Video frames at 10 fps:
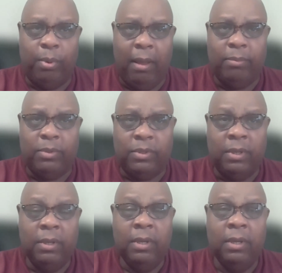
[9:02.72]
problems
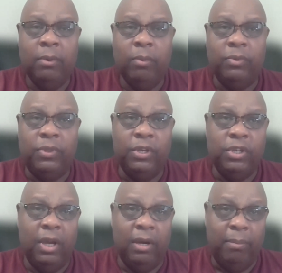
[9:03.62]
with
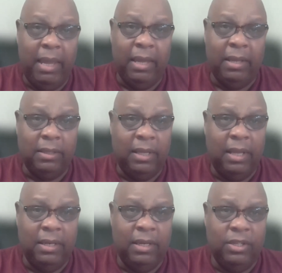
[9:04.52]
these young men and
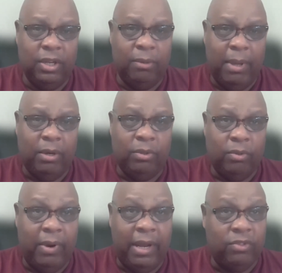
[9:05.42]
getting these young men on
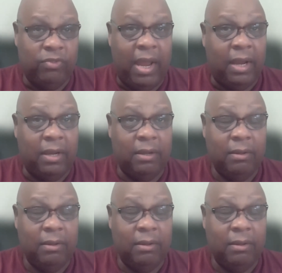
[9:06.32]
the right track.